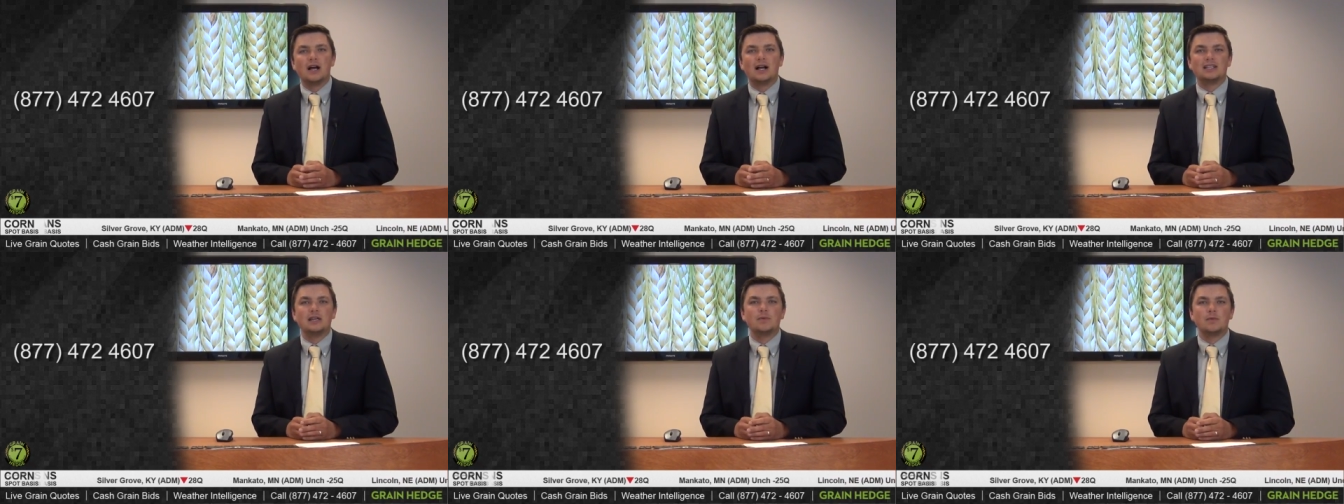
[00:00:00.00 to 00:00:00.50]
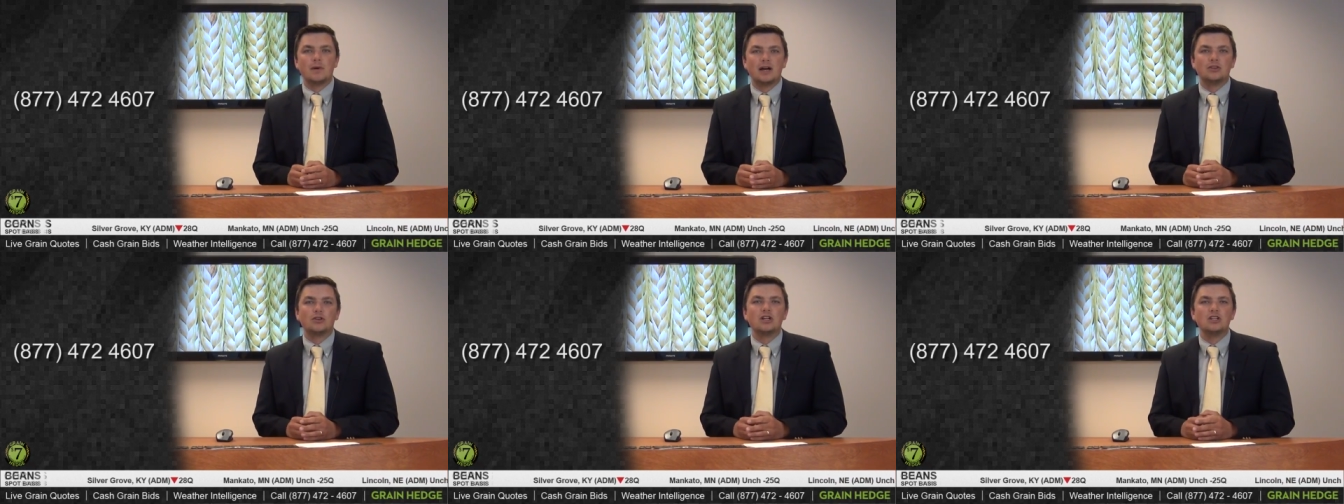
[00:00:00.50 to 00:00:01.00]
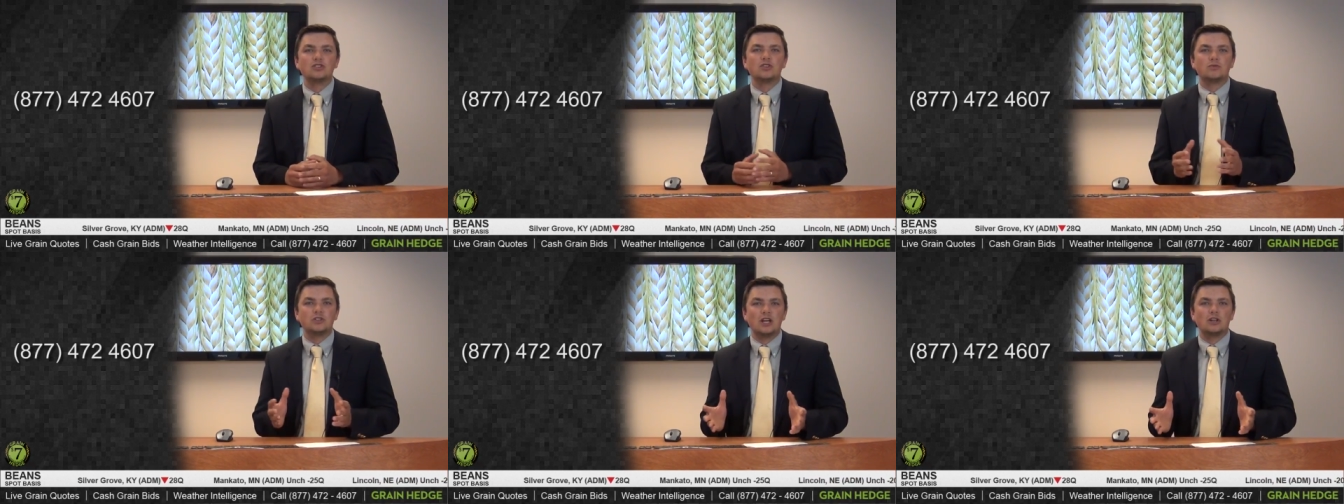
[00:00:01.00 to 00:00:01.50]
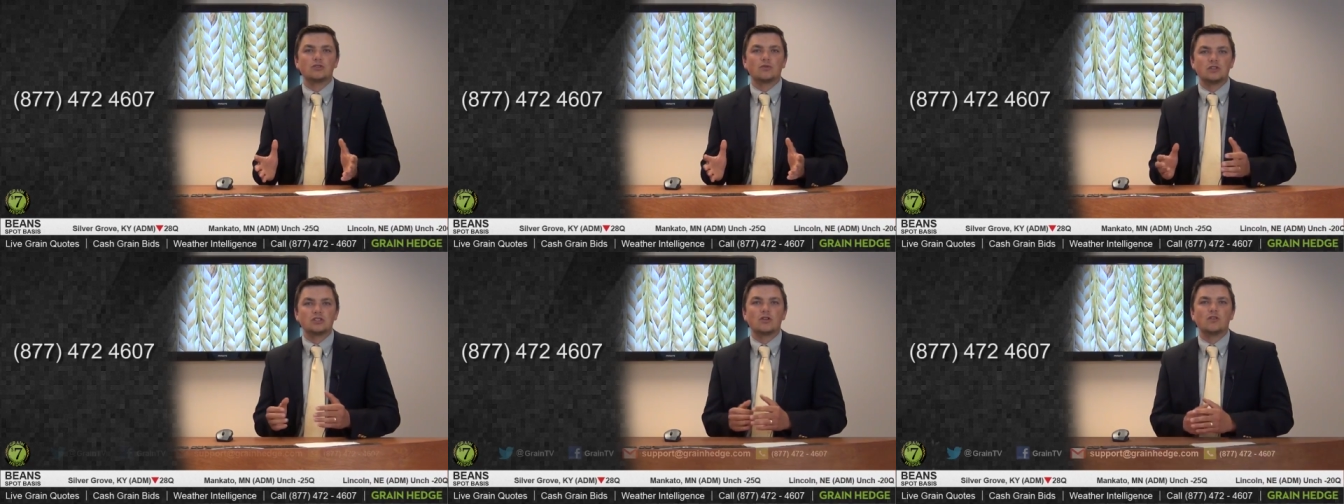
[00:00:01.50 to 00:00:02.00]
Uh, keep in mind there is substantial
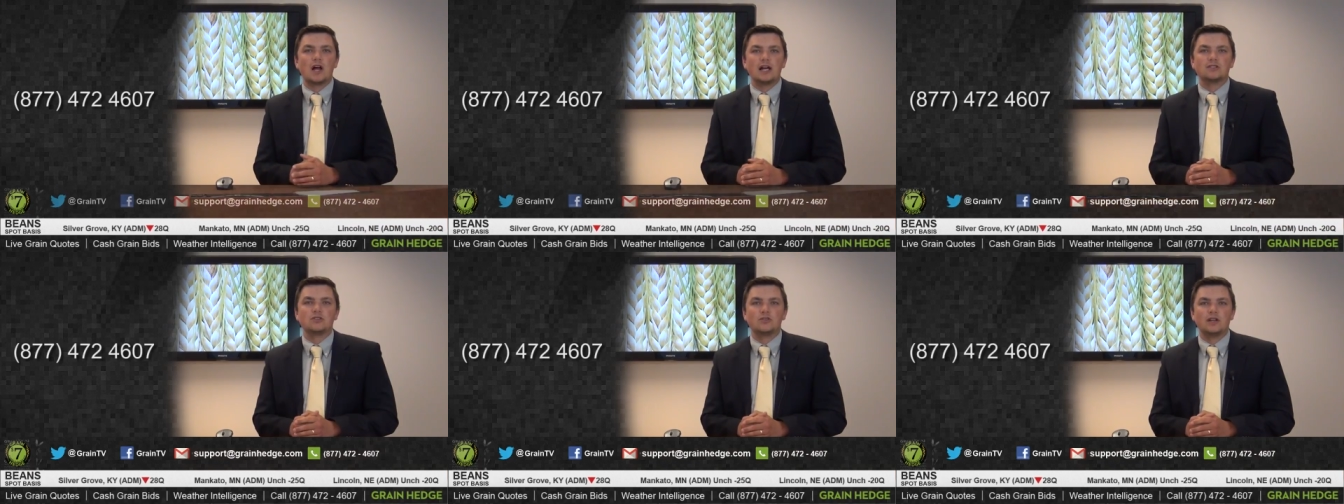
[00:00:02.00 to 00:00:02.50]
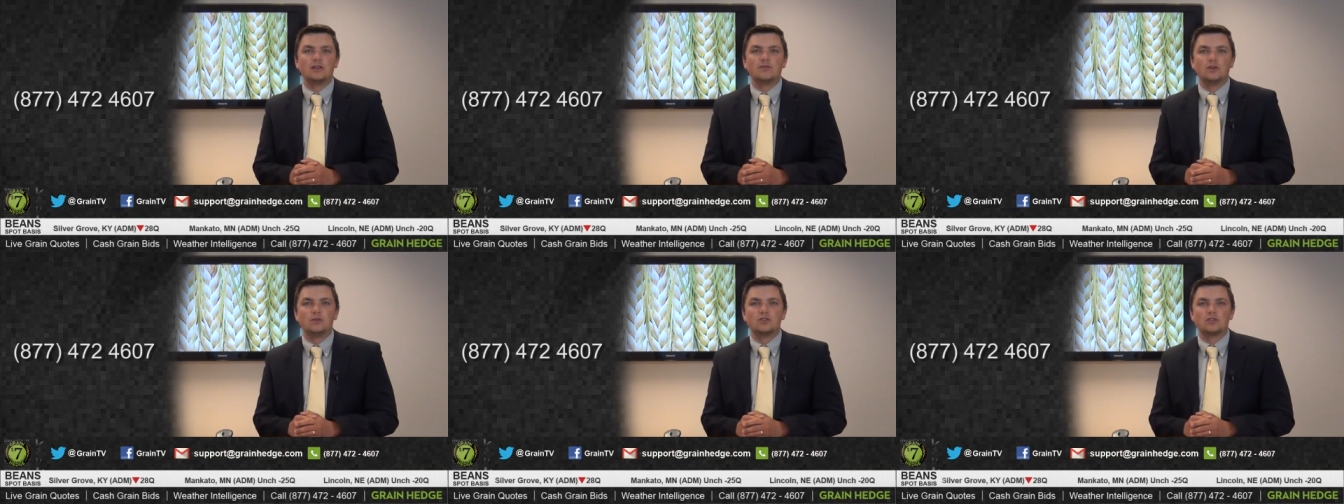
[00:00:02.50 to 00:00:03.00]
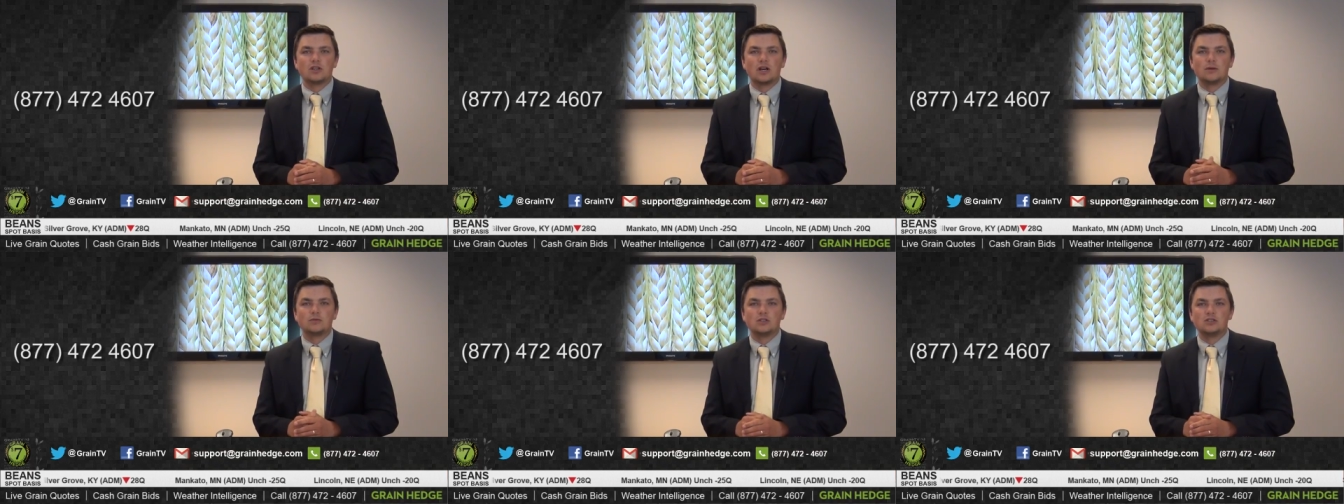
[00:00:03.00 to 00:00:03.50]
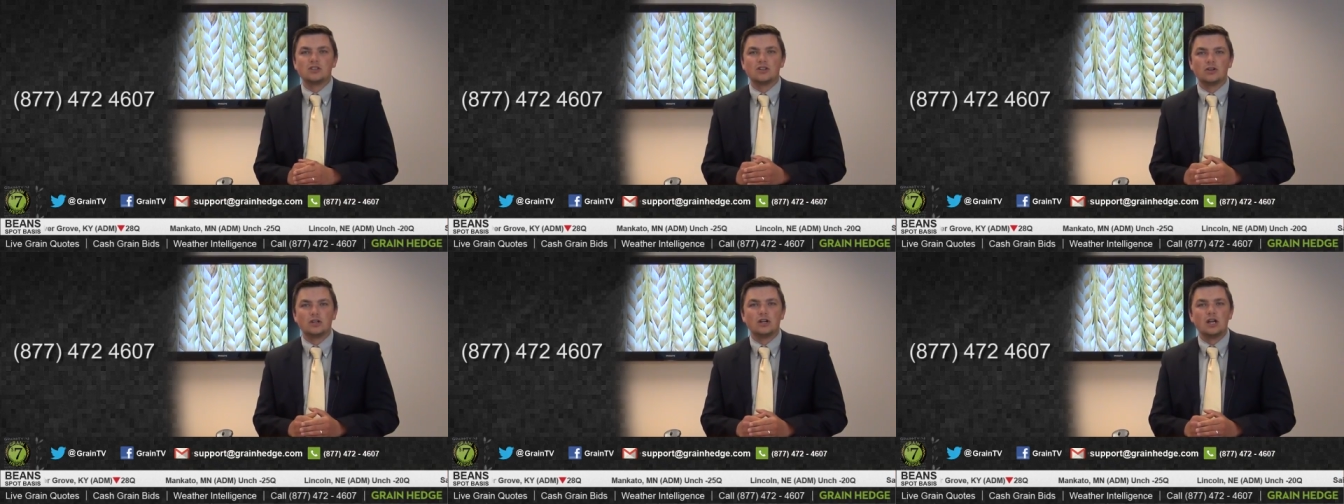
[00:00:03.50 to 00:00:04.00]
risk of loss in trading futures and options, and,
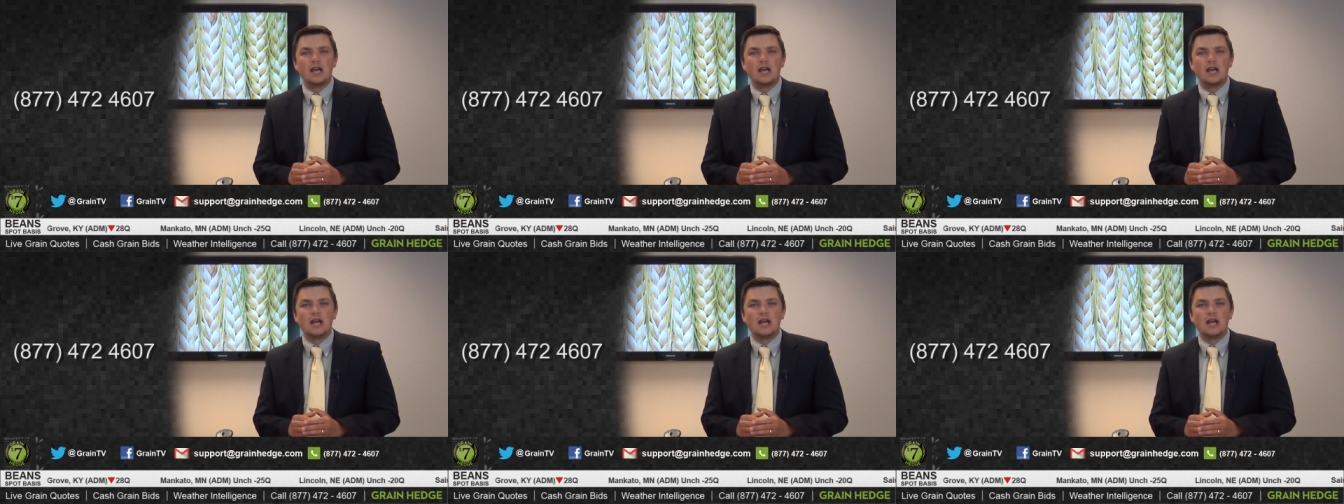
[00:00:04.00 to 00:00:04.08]
there,